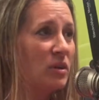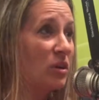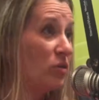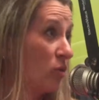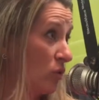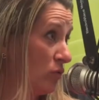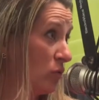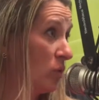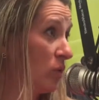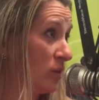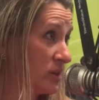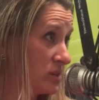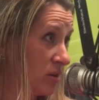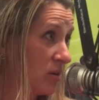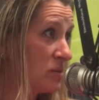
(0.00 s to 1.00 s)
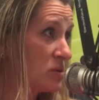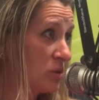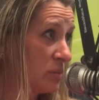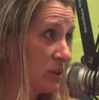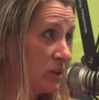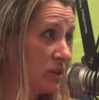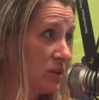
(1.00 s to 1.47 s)
clove oil has
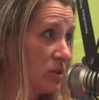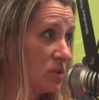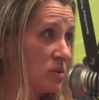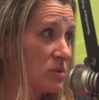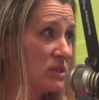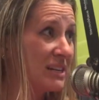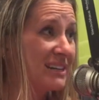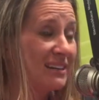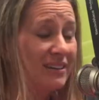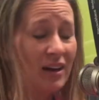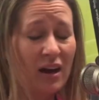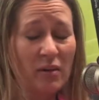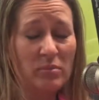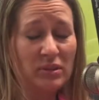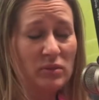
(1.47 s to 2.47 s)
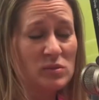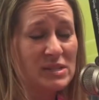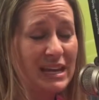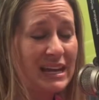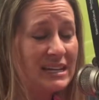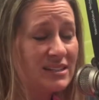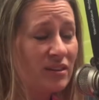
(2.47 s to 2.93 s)
also been used in, I believe it was
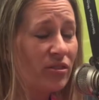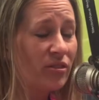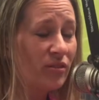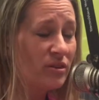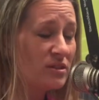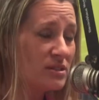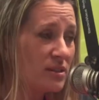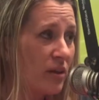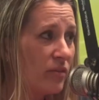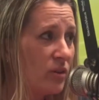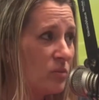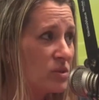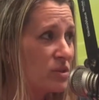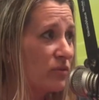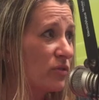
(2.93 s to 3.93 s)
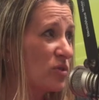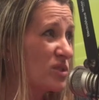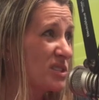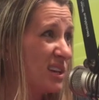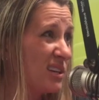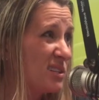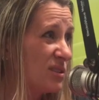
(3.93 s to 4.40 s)
1837 was the
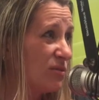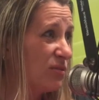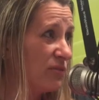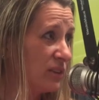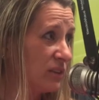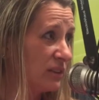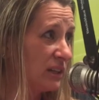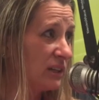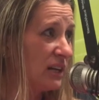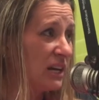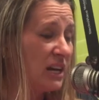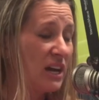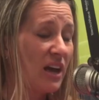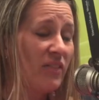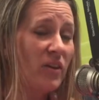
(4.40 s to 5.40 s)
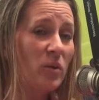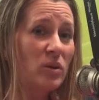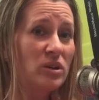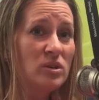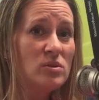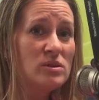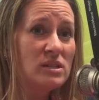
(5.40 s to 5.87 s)
first sedative filling, and they were
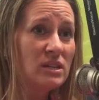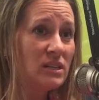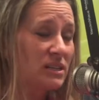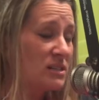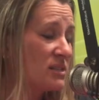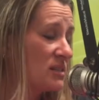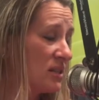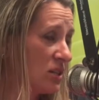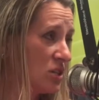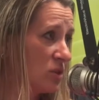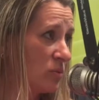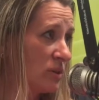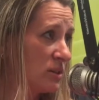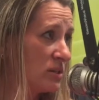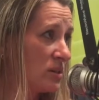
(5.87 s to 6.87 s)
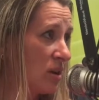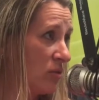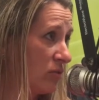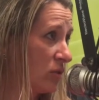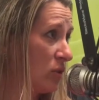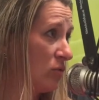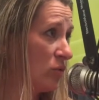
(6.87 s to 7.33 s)
using a constituent
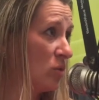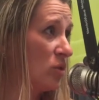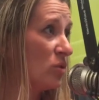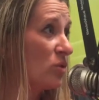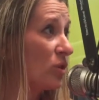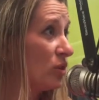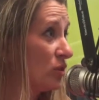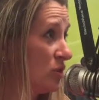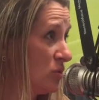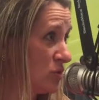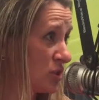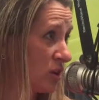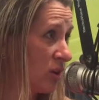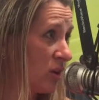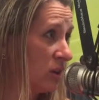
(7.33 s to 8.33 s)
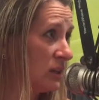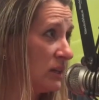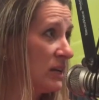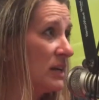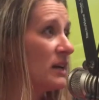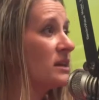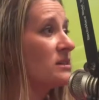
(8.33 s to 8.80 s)
of clove oil called eugenol
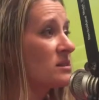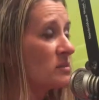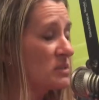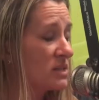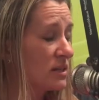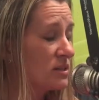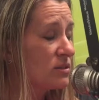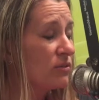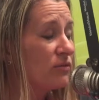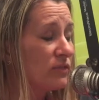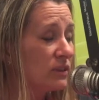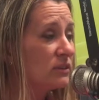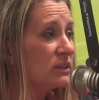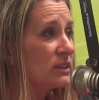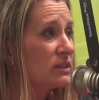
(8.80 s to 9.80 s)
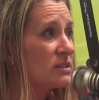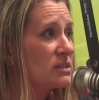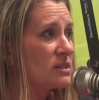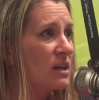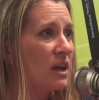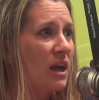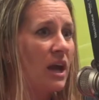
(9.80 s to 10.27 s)
in some sedative
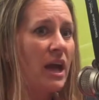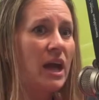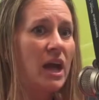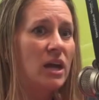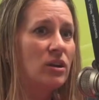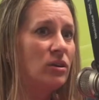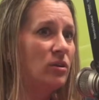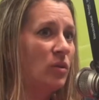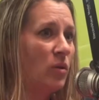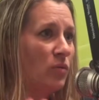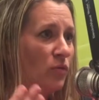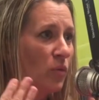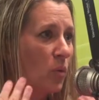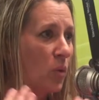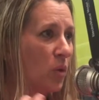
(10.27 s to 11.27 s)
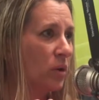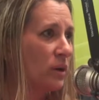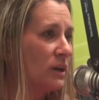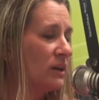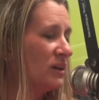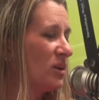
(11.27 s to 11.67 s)
fillings. And, for,